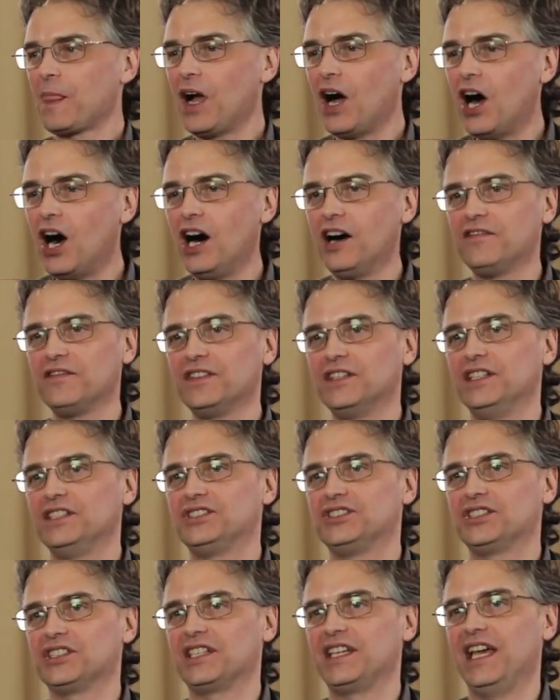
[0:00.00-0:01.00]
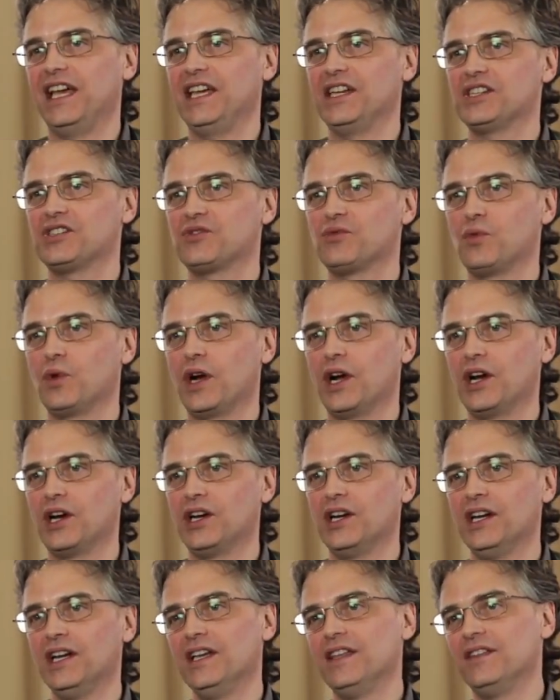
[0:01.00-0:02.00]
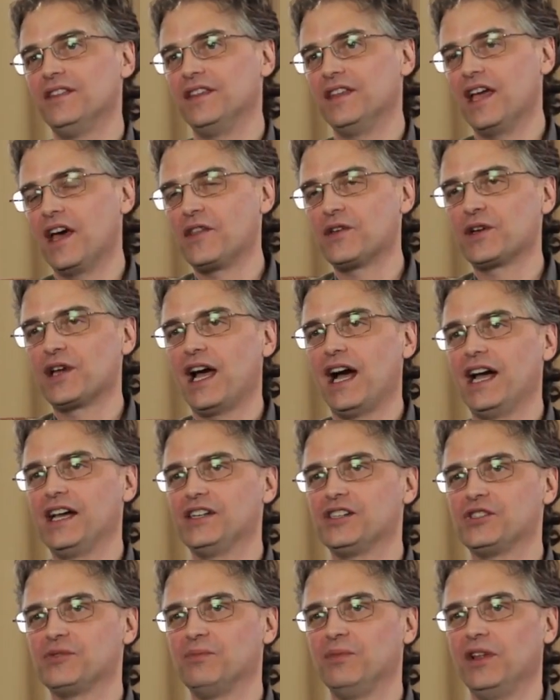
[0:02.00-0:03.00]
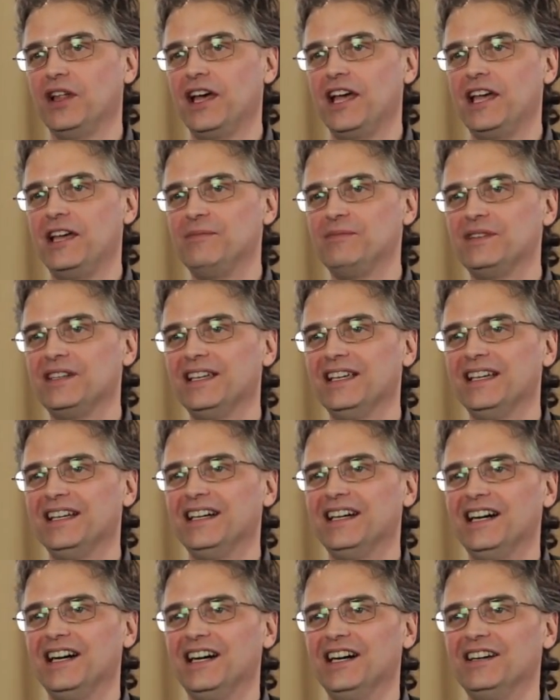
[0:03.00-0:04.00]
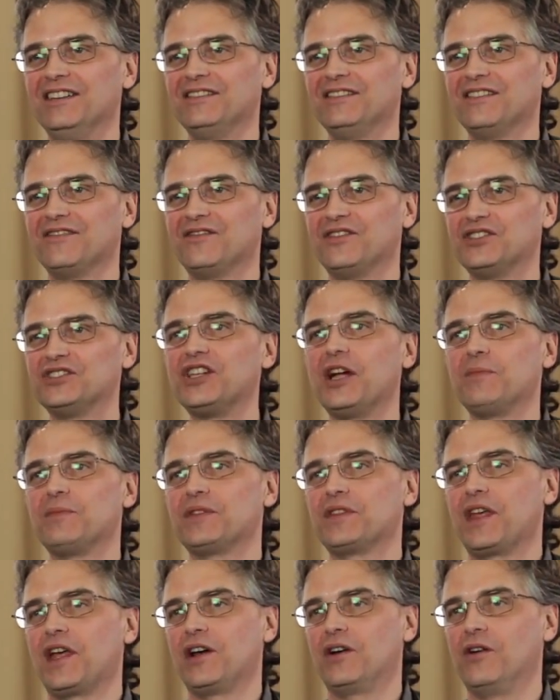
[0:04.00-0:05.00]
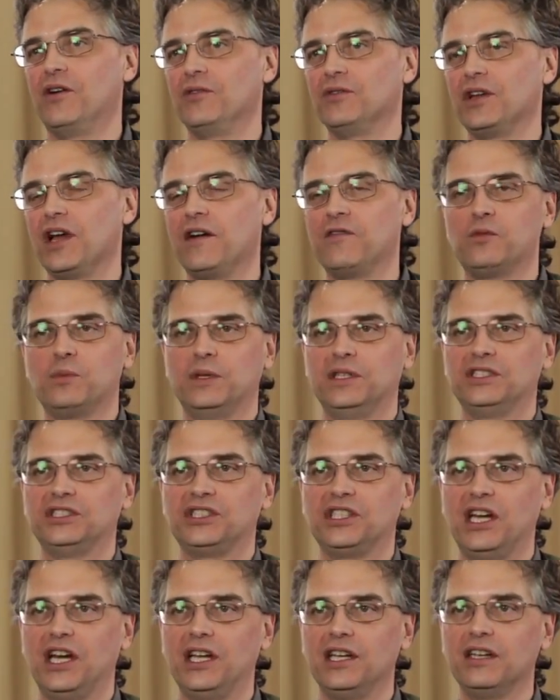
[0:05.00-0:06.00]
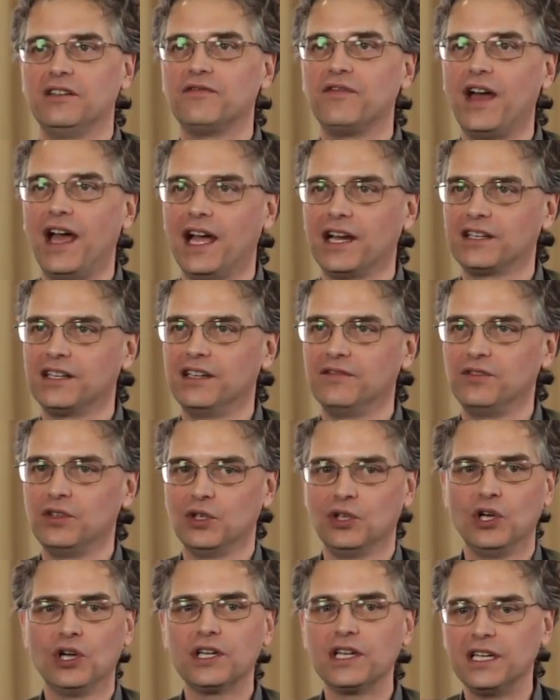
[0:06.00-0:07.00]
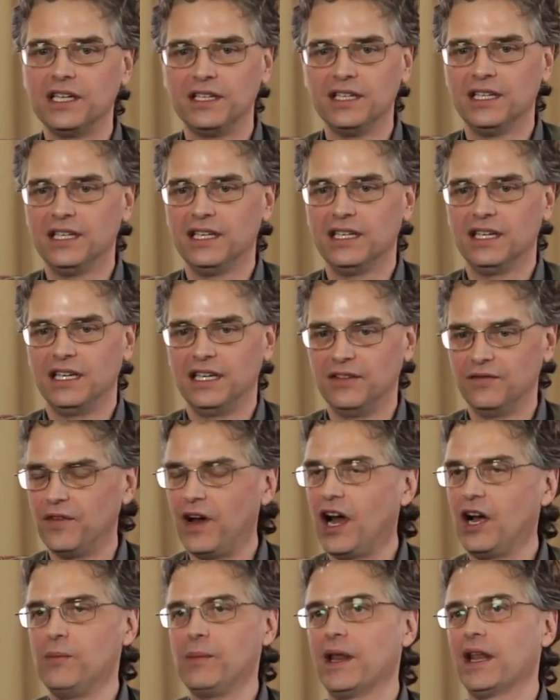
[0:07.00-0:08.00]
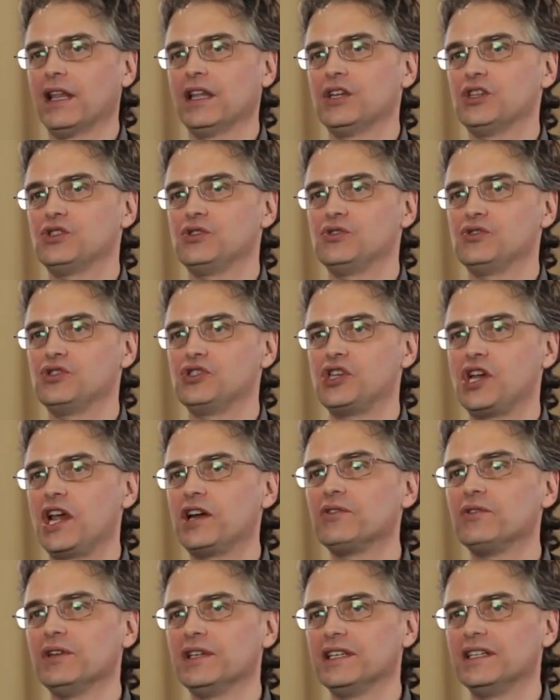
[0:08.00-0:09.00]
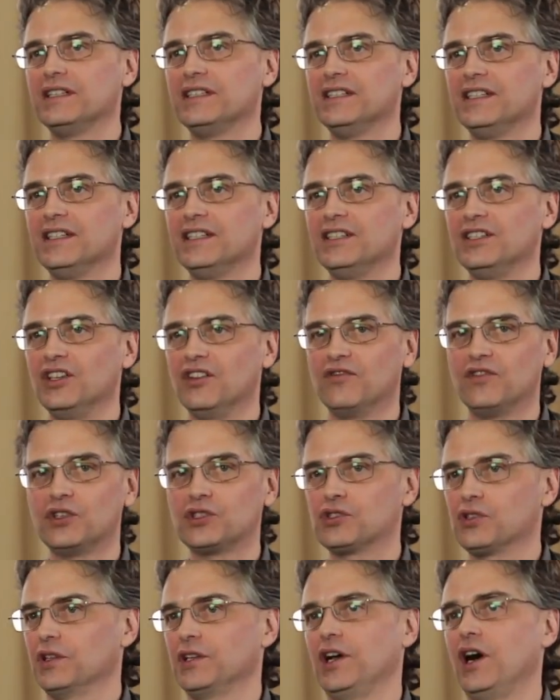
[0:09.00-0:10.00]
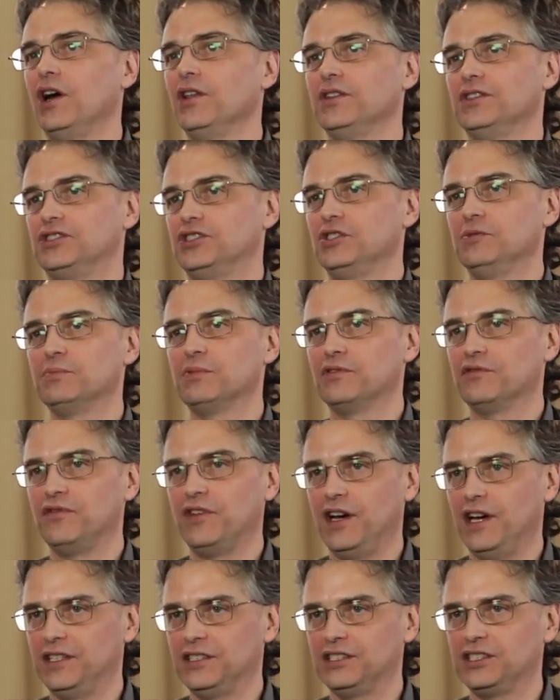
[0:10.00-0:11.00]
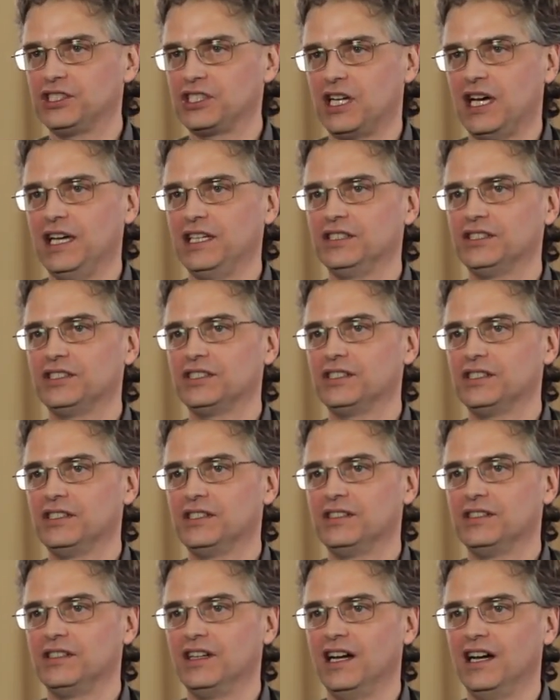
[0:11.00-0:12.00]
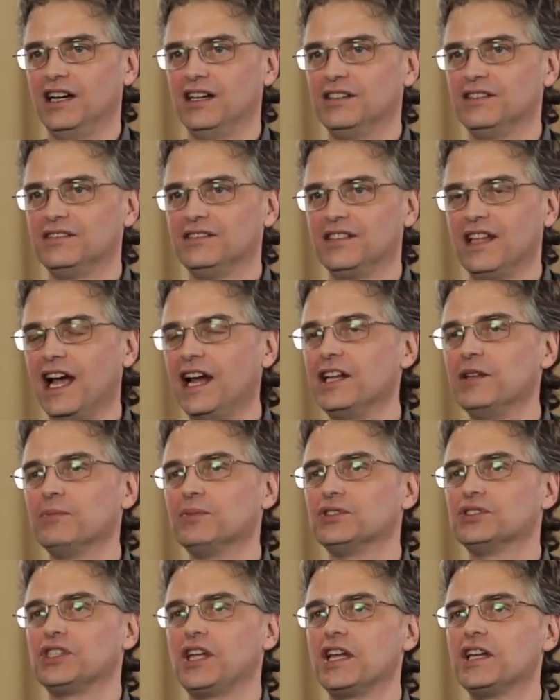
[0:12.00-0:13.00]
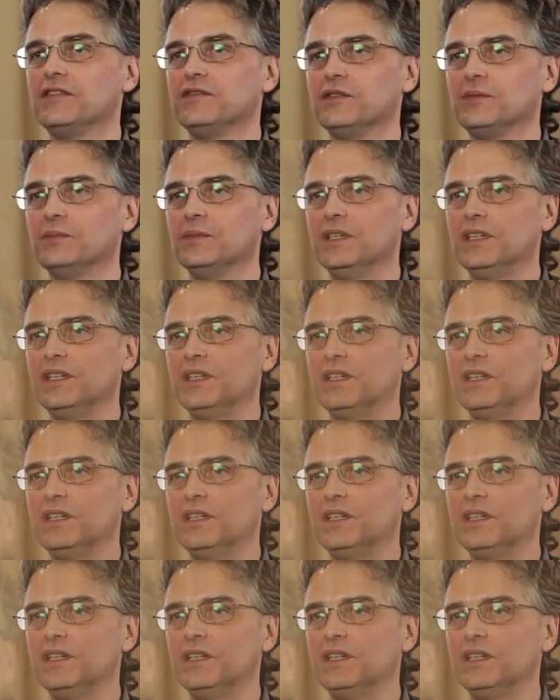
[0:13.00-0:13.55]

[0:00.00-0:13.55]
often it's the case where the other guy is blamed for something that our own government has done. In fact, if you look at environmental issues generally, virtually all the Superfund sites, 90% of them,